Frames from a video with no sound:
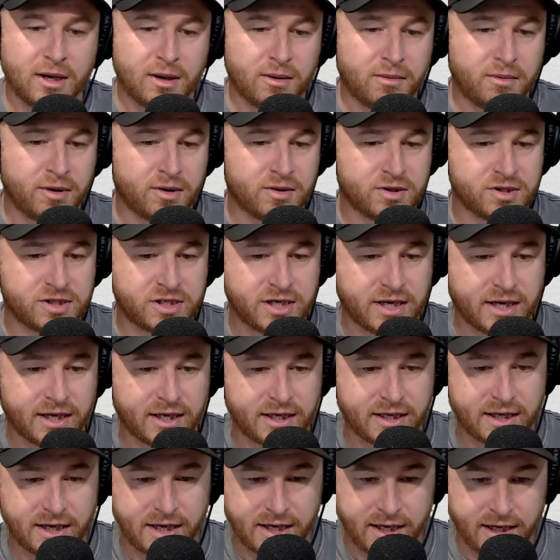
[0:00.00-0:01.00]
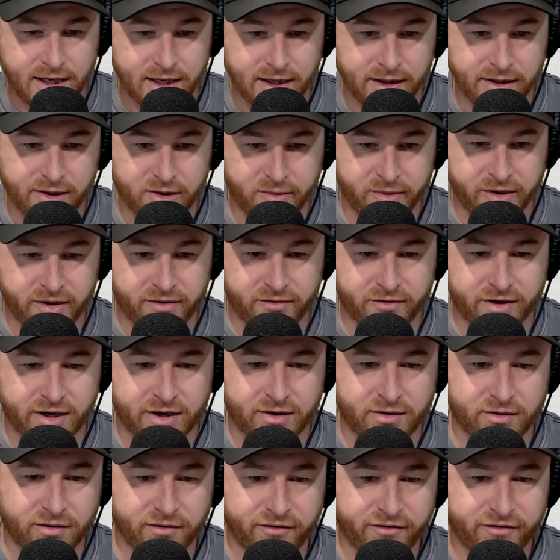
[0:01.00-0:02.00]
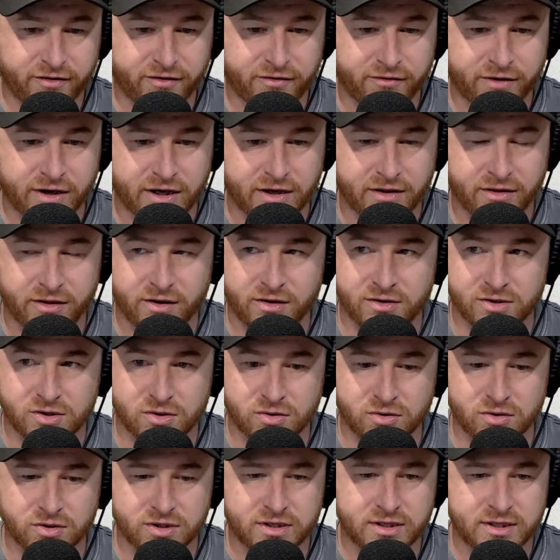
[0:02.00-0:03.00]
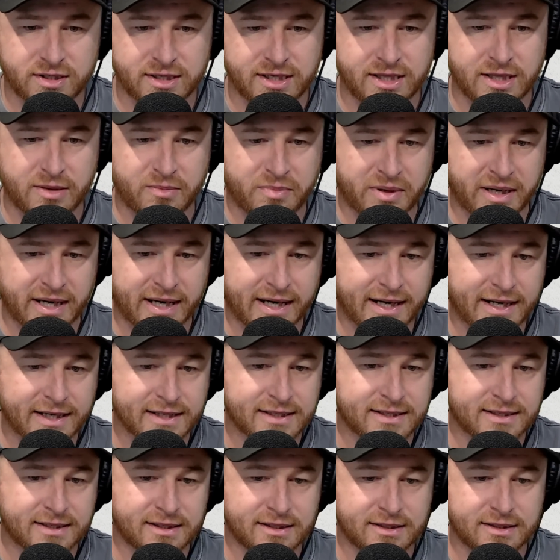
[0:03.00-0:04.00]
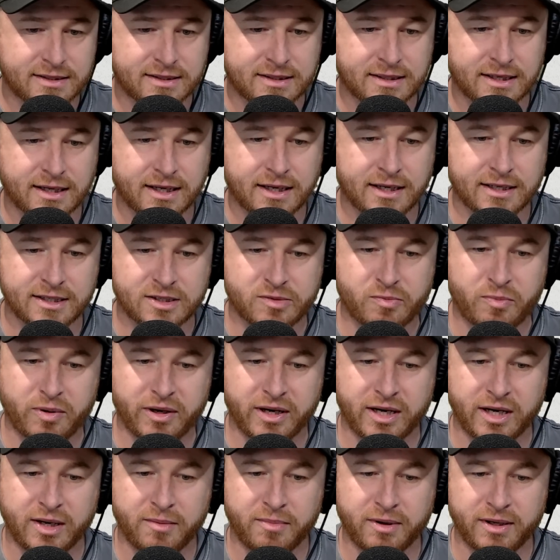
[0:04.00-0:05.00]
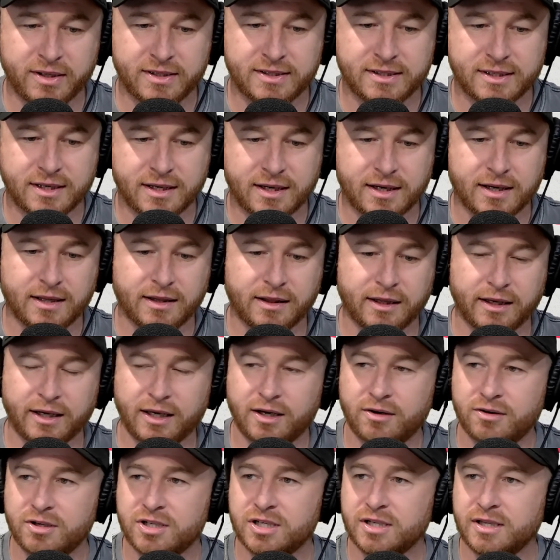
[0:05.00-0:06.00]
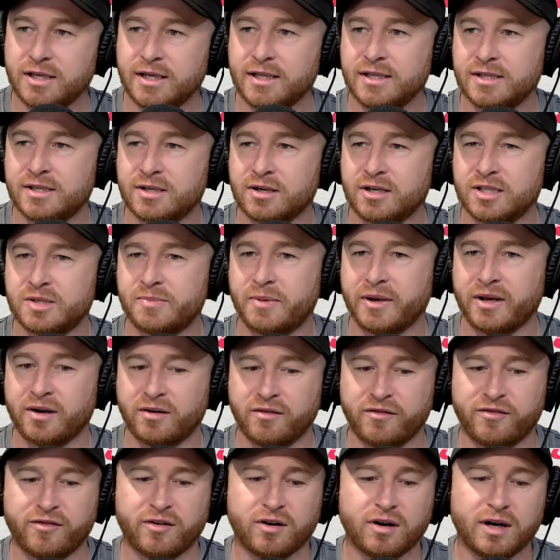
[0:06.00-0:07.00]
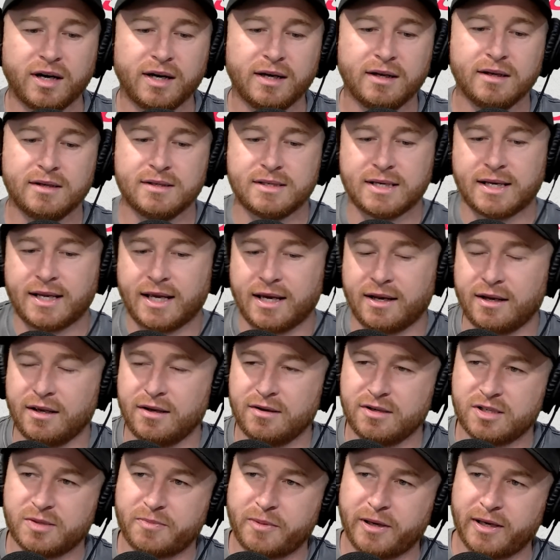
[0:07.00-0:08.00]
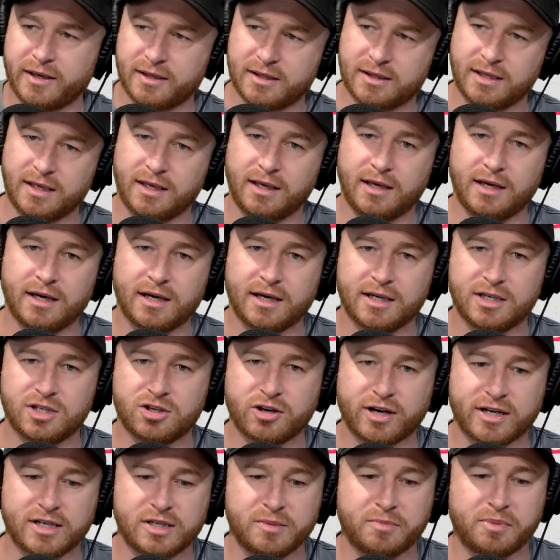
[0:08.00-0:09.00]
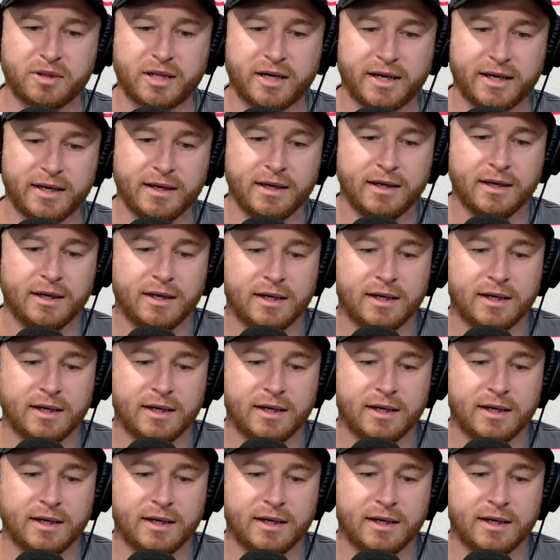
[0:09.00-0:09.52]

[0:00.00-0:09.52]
because, yeah, you need a little bit of run on for those horses. In the past, it's been a bit leaderish and the inside's been on fire. Is that how do you expect the track to play